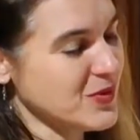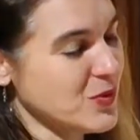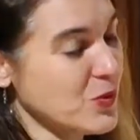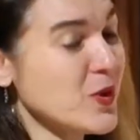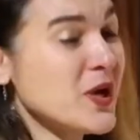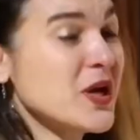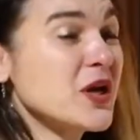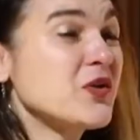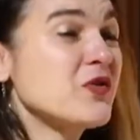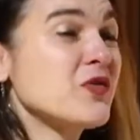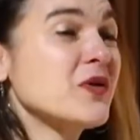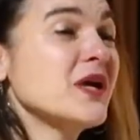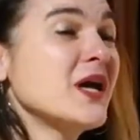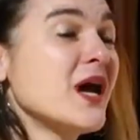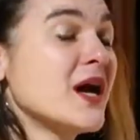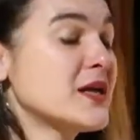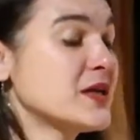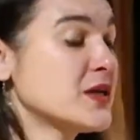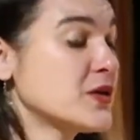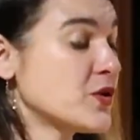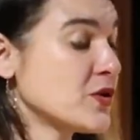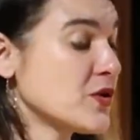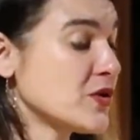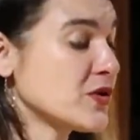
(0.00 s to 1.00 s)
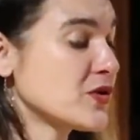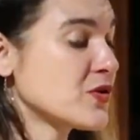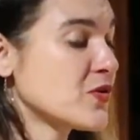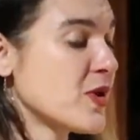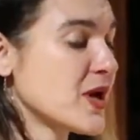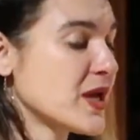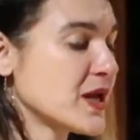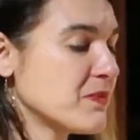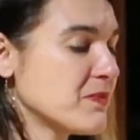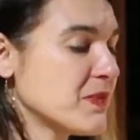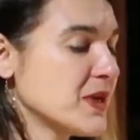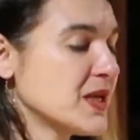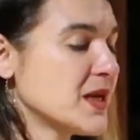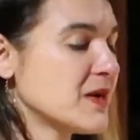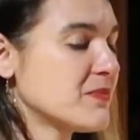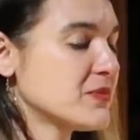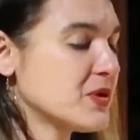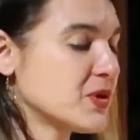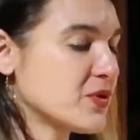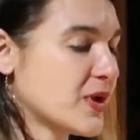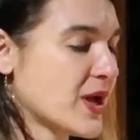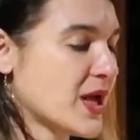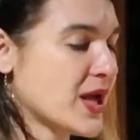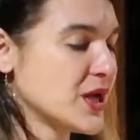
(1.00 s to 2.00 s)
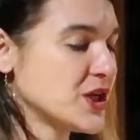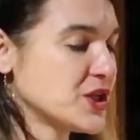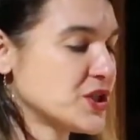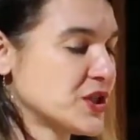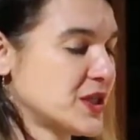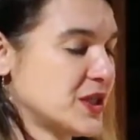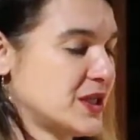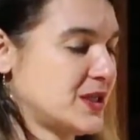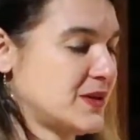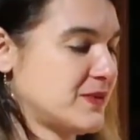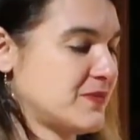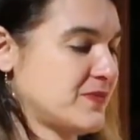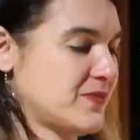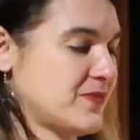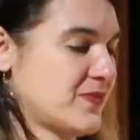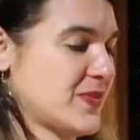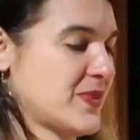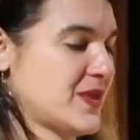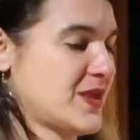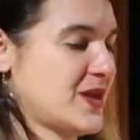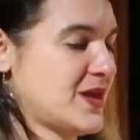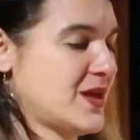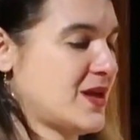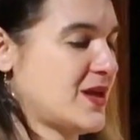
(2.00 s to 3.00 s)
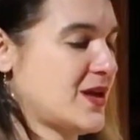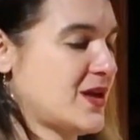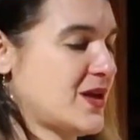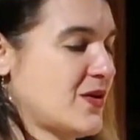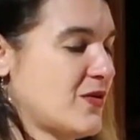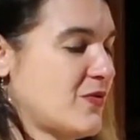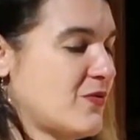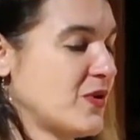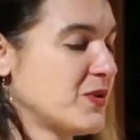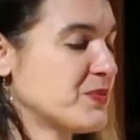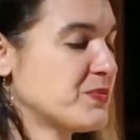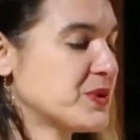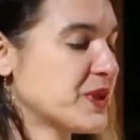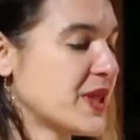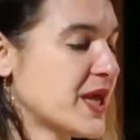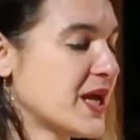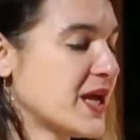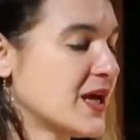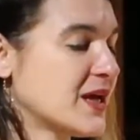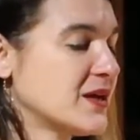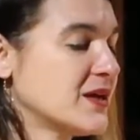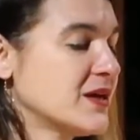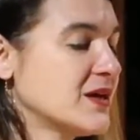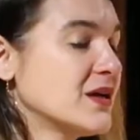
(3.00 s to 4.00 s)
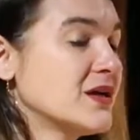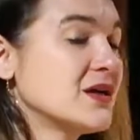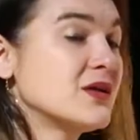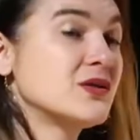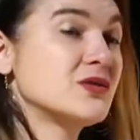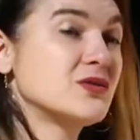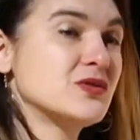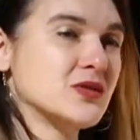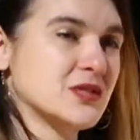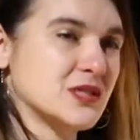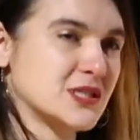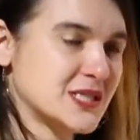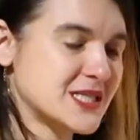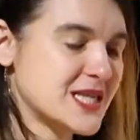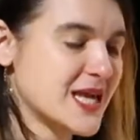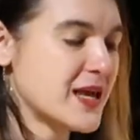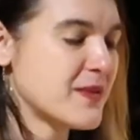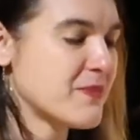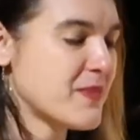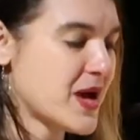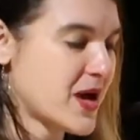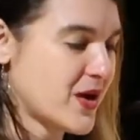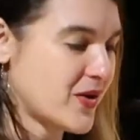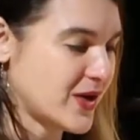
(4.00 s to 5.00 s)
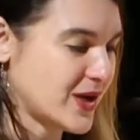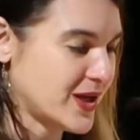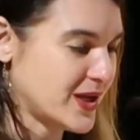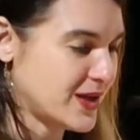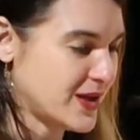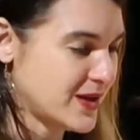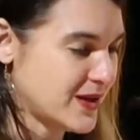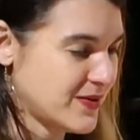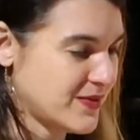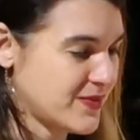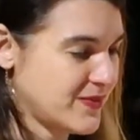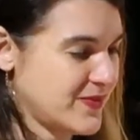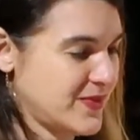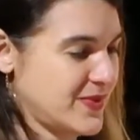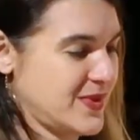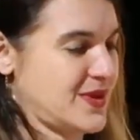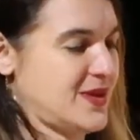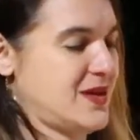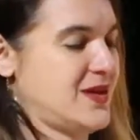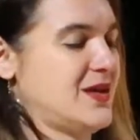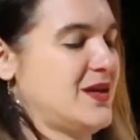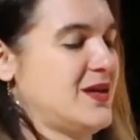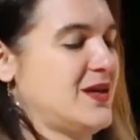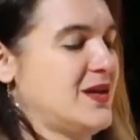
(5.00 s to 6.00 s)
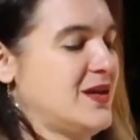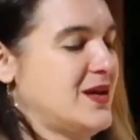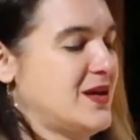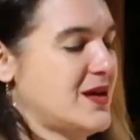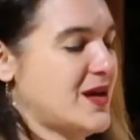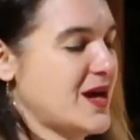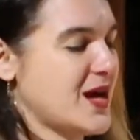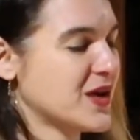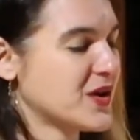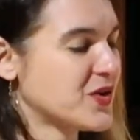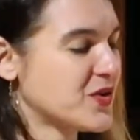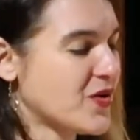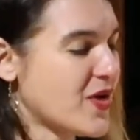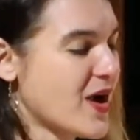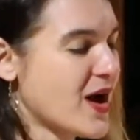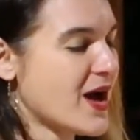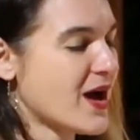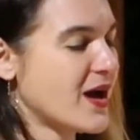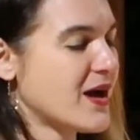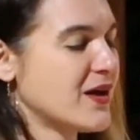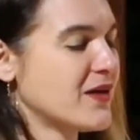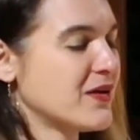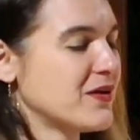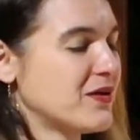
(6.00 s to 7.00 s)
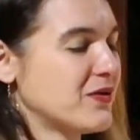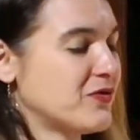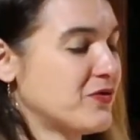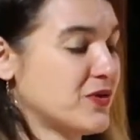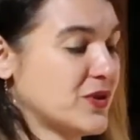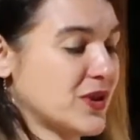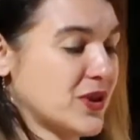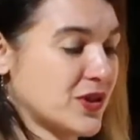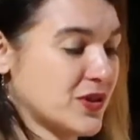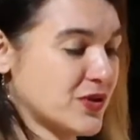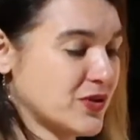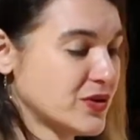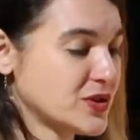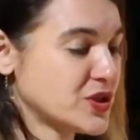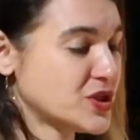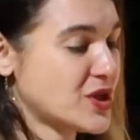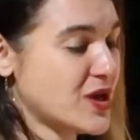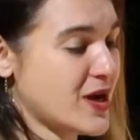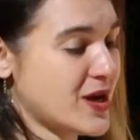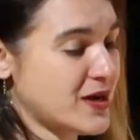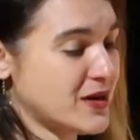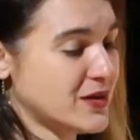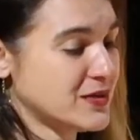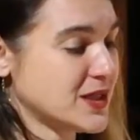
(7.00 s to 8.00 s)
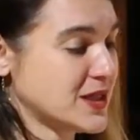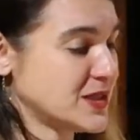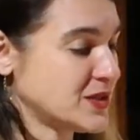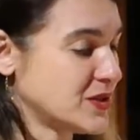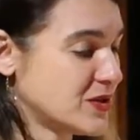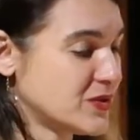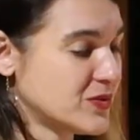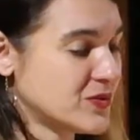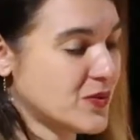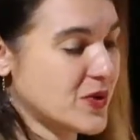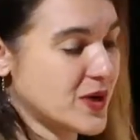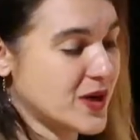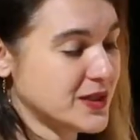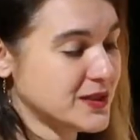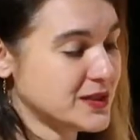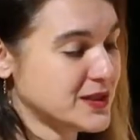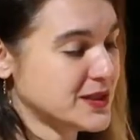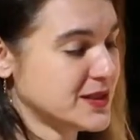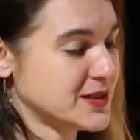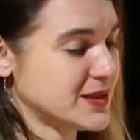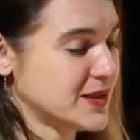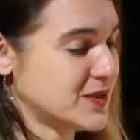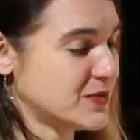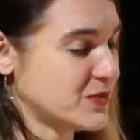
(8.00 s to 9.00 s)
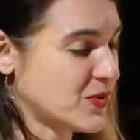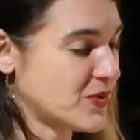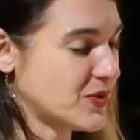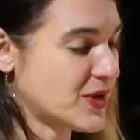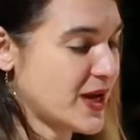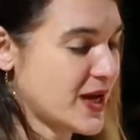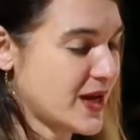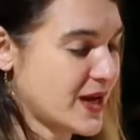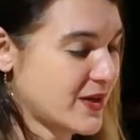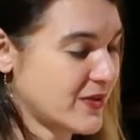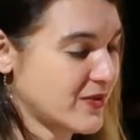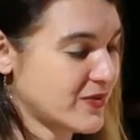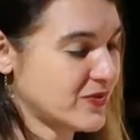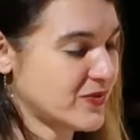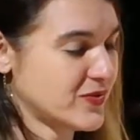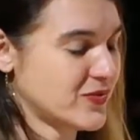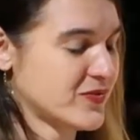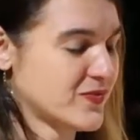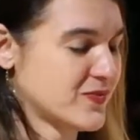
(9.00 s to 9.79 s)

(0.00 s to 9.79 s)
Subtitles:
We agree on an earthquake meetup location. We plan to stay married. I cry for the third child I don't want and won't have.